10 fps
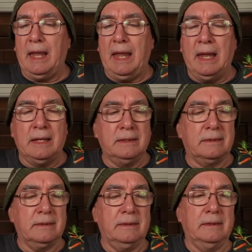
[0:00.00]

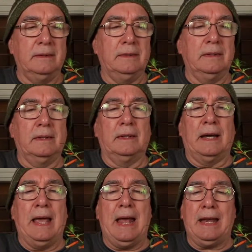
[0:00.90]
and
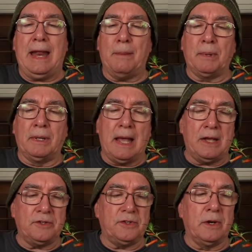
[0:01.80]
I had it happen
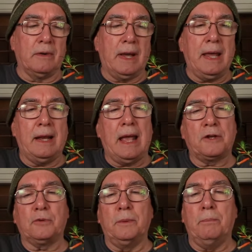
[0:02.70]
last year. I had to
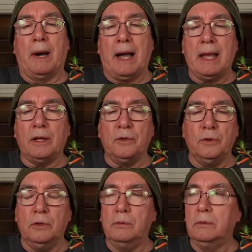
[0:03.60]
actually buy a
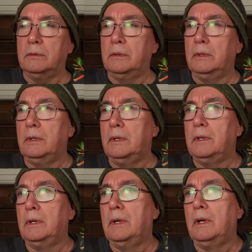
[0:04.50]
new
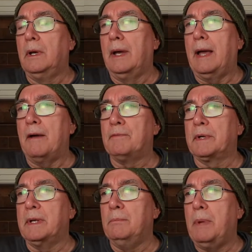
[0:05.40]

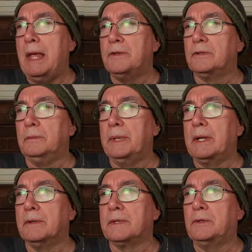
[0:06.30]
African basil
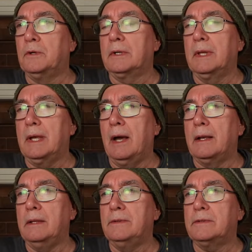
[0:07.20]
because I took the
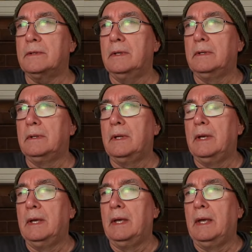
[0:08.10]
cuttings
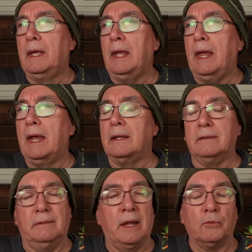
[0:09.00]

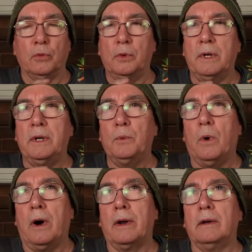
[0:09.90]
and they rooted in
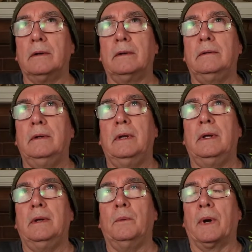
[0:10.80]
water.
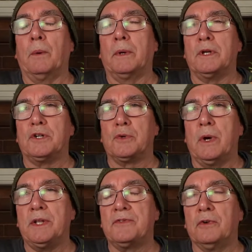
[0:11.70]
When I went to
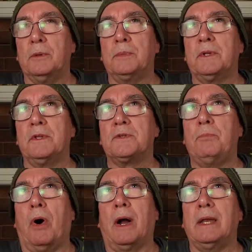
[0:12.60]
transfer them to this
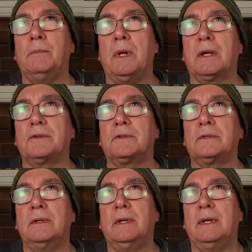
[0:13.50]
potting mix,